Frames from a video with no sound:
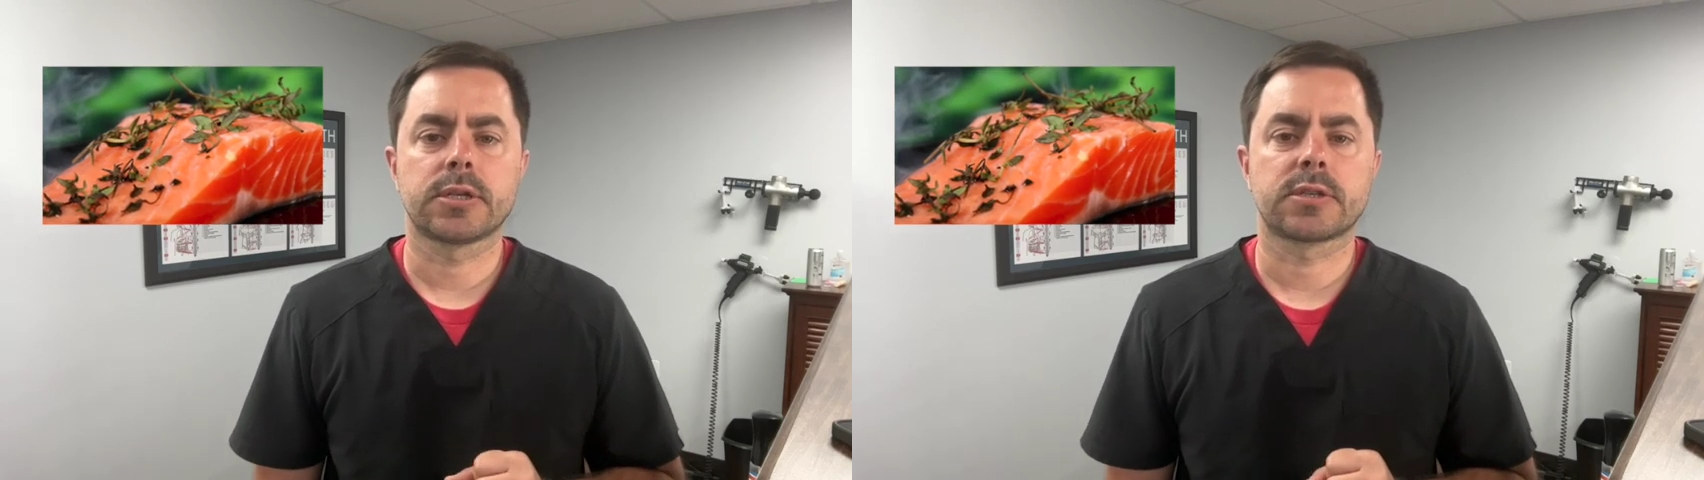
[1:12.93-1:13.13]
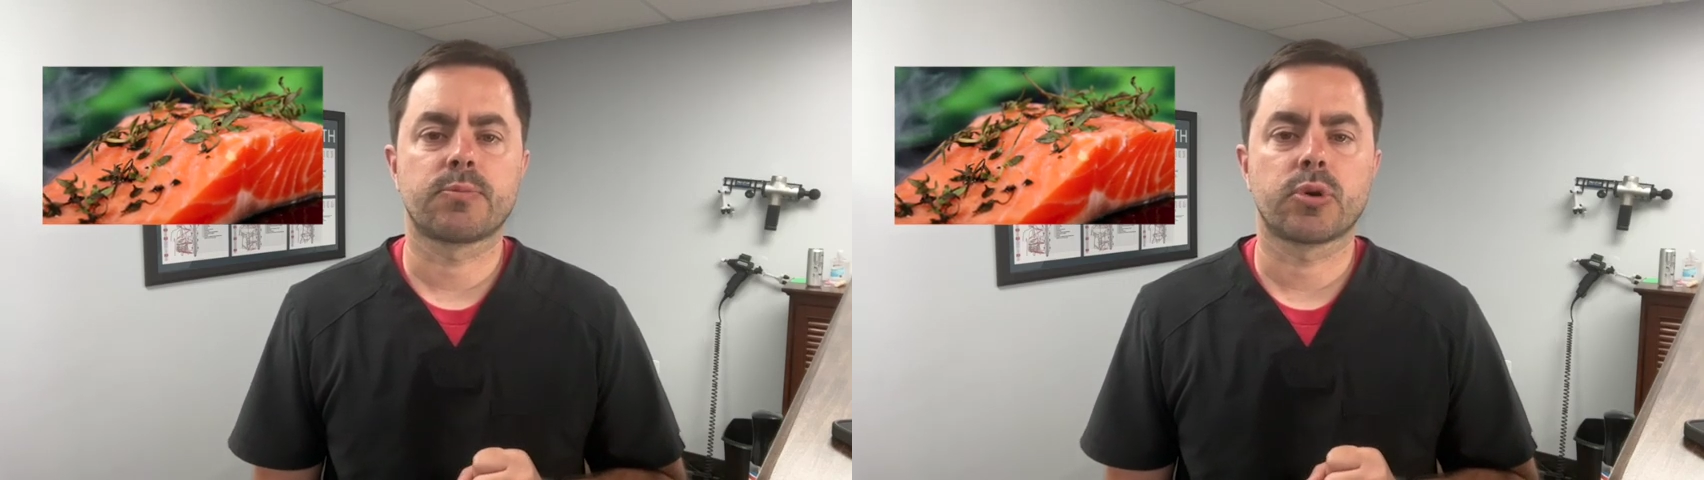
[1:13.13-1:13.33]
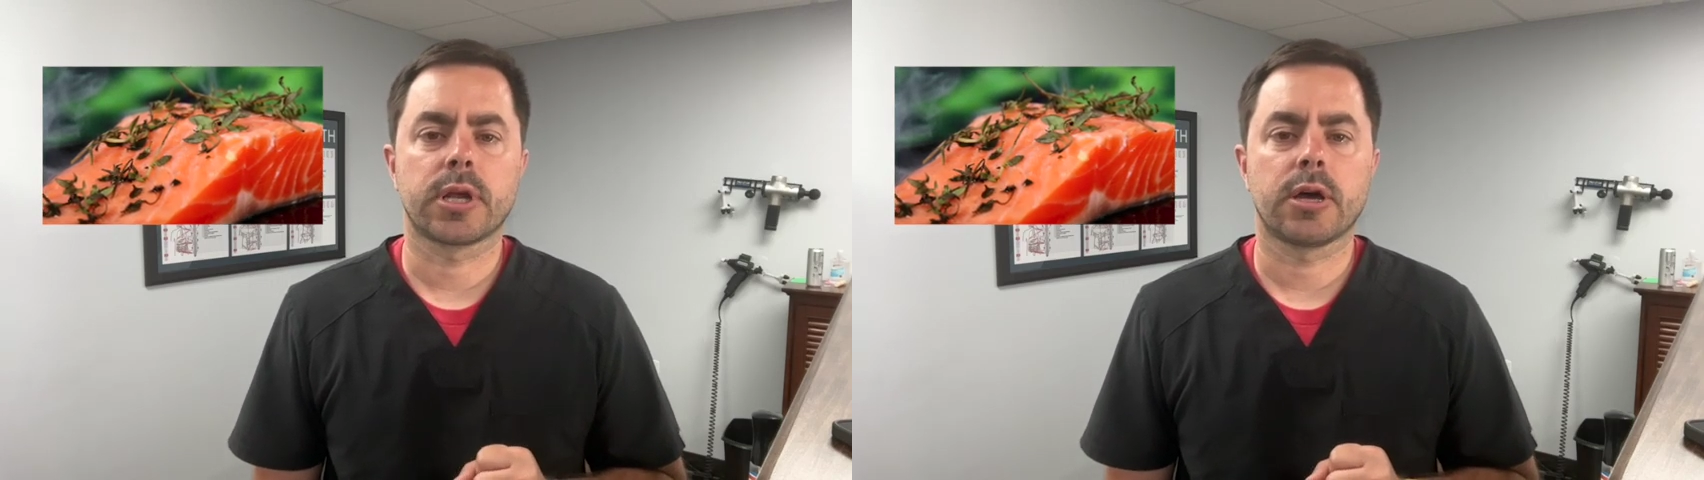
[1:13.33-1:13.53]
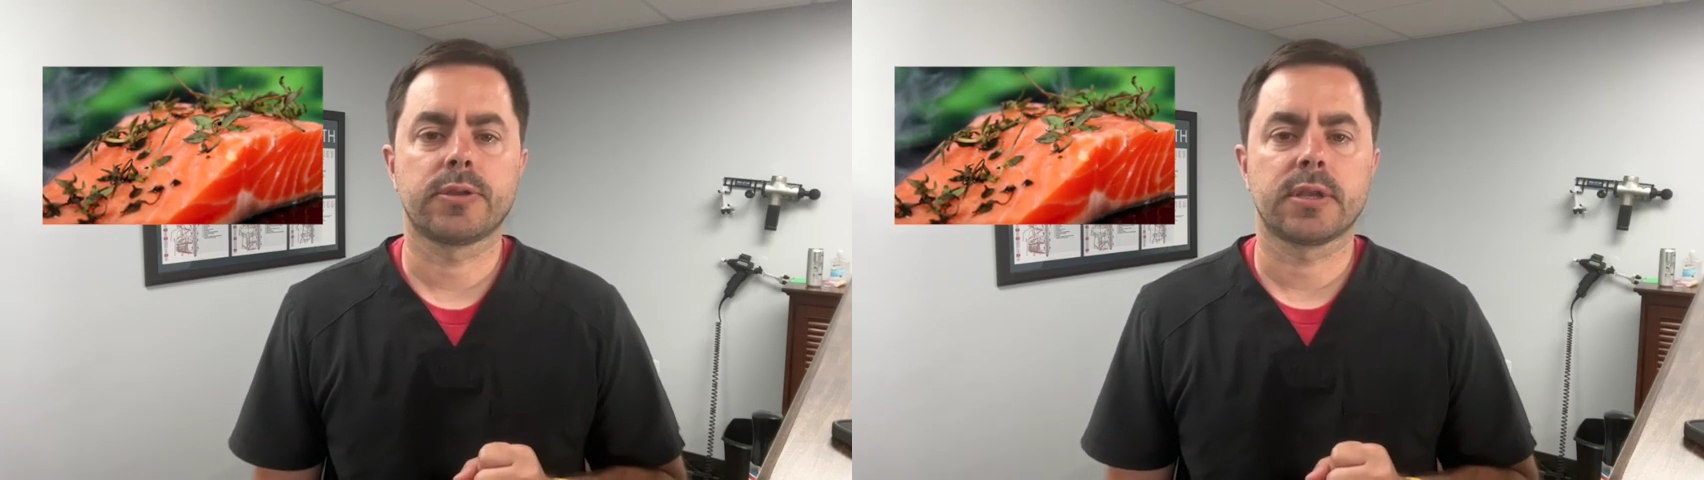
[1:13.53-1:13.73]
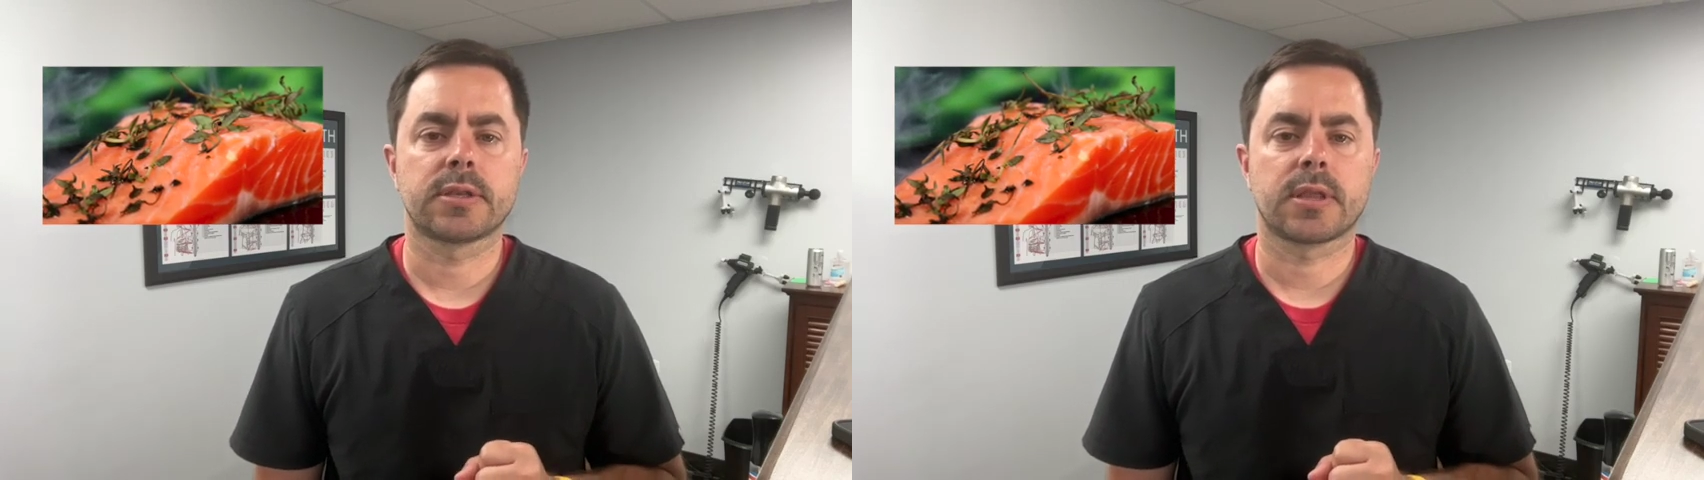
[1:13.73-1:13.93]
and support a
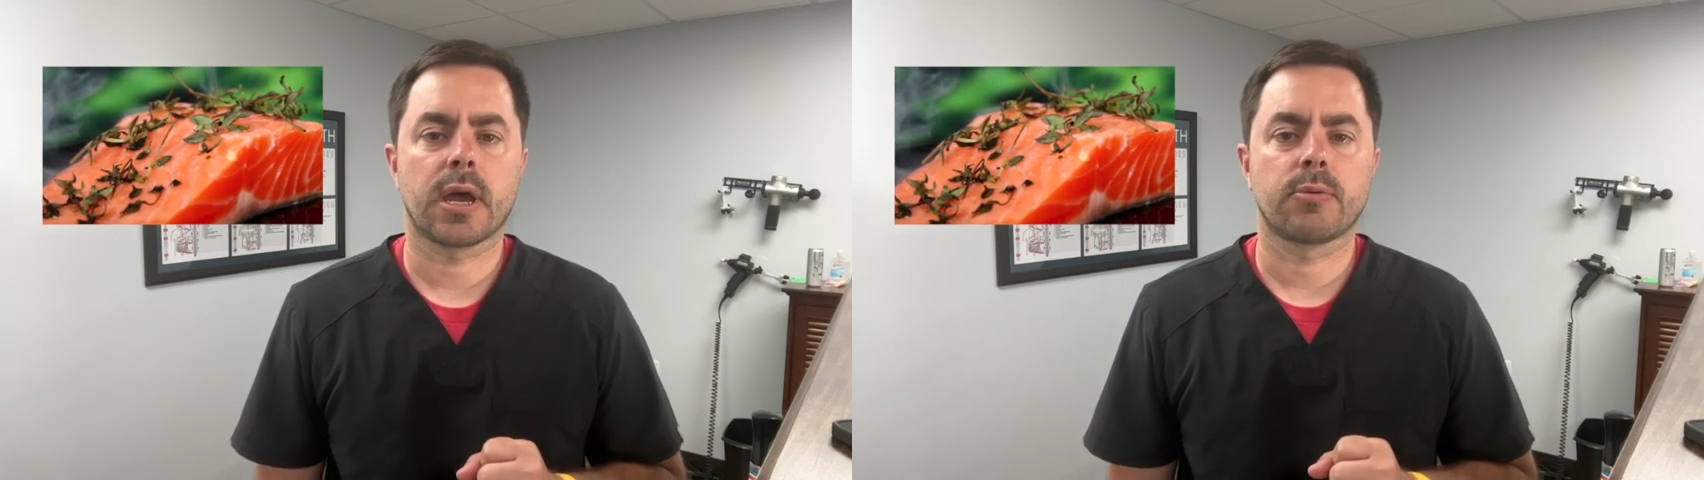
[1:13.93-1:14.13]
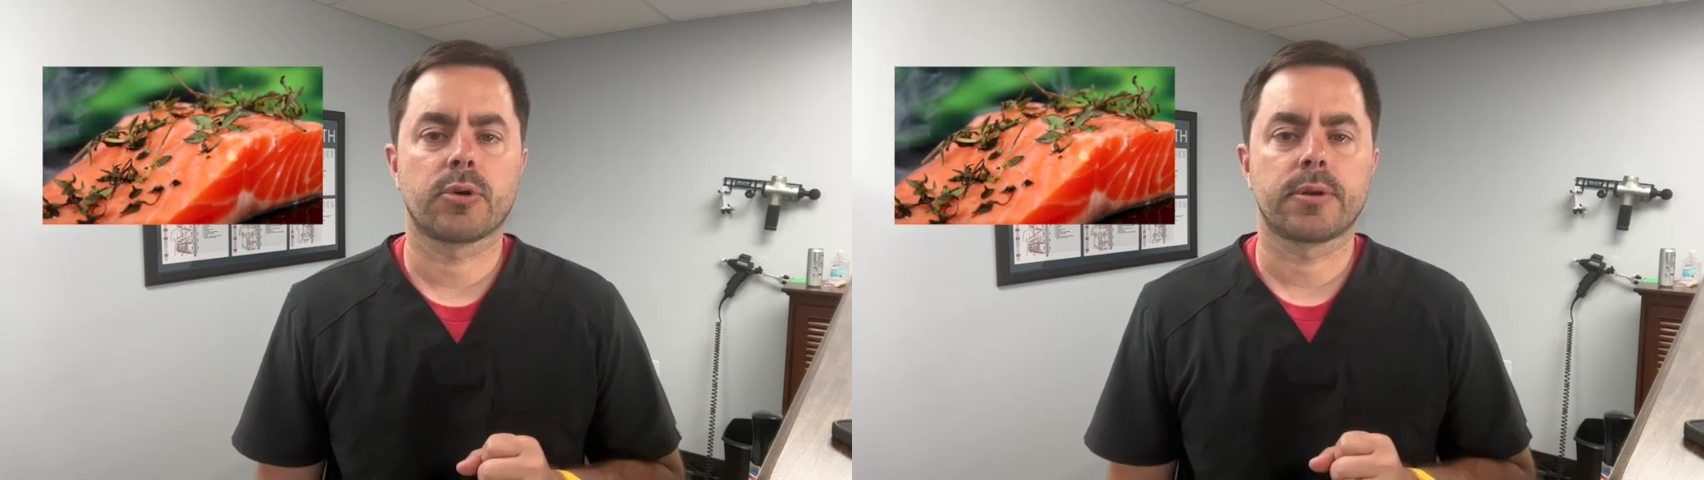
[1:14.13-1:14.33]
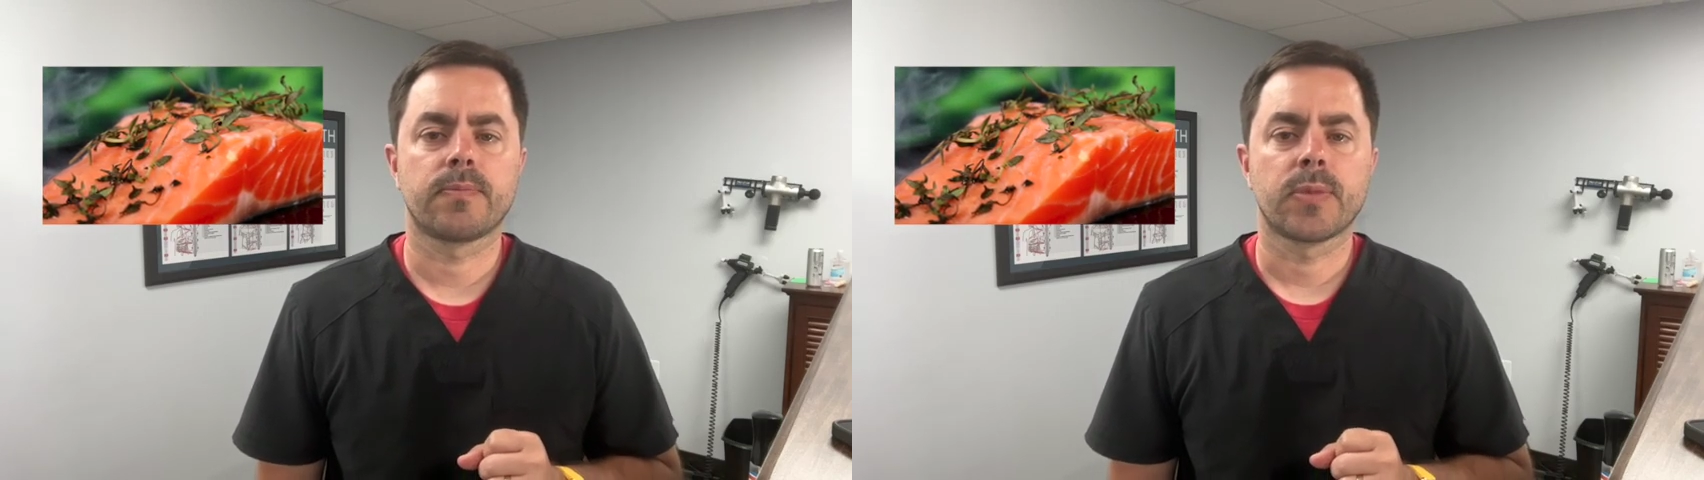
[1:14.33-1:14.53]
healthy thyroid.